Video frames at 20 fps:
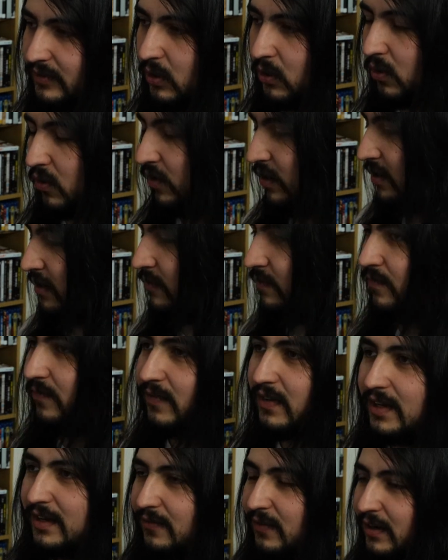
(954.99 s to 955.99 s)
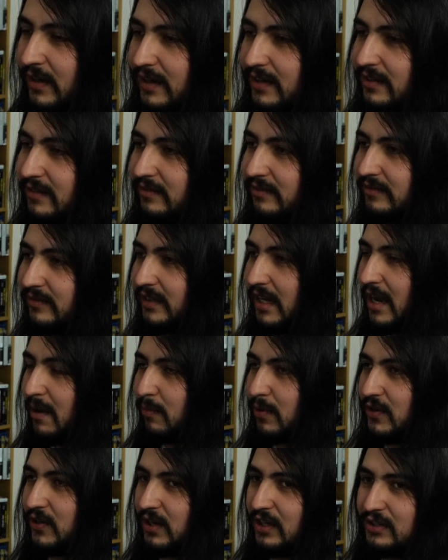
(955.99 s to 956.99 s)
Or fucking
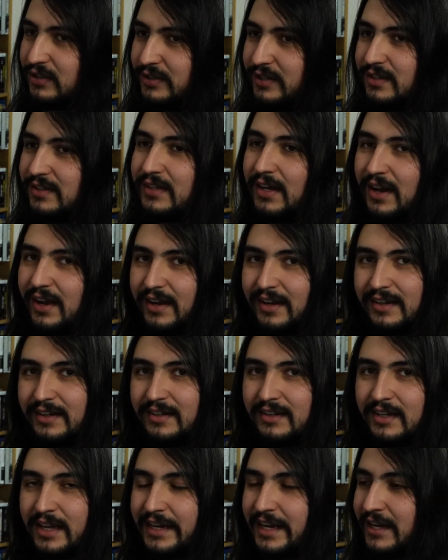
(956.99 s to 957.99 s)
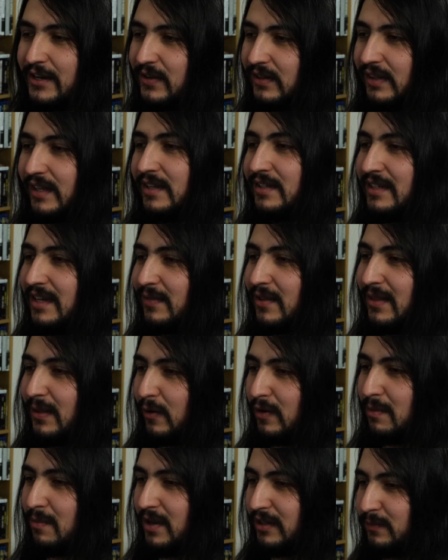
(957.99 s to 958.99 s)
production design. Like, can you at least give The
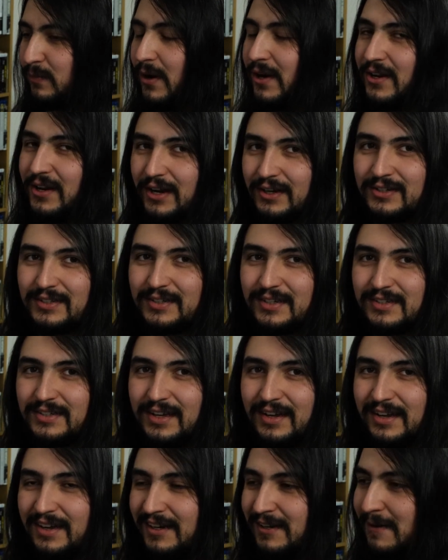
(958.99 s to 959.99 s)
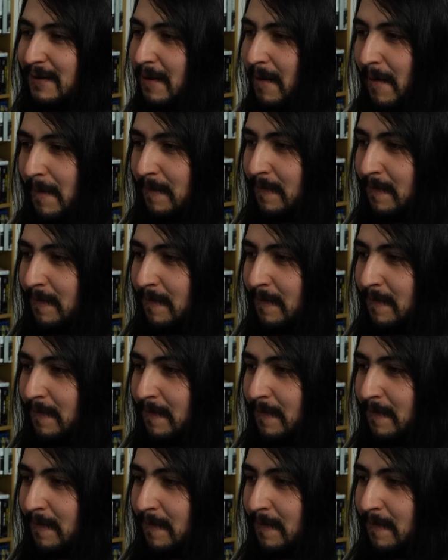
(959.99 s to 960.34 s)
Northman best production design?